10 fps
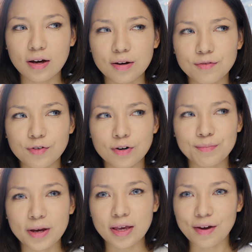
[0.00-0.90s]
for
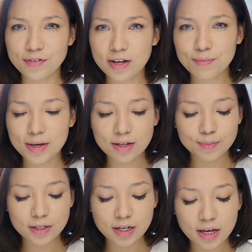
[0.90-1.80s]
my everyday
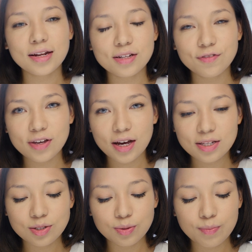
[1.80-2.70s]
makeup look. And if you
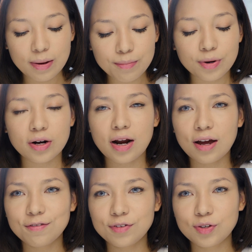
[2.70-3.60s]
guys remember,
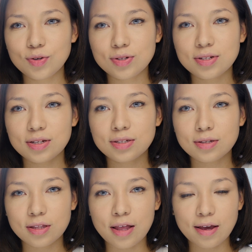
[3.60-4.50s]
I've used
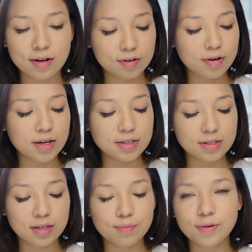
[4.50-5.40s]
this like
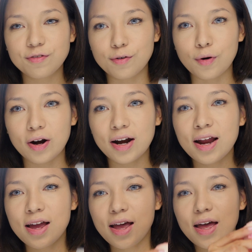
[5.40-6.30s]
crazy before,
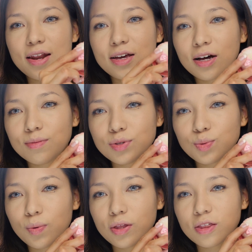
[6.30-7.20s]
and it
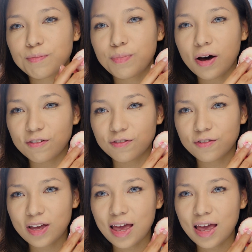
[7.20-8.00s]
comes with a puff.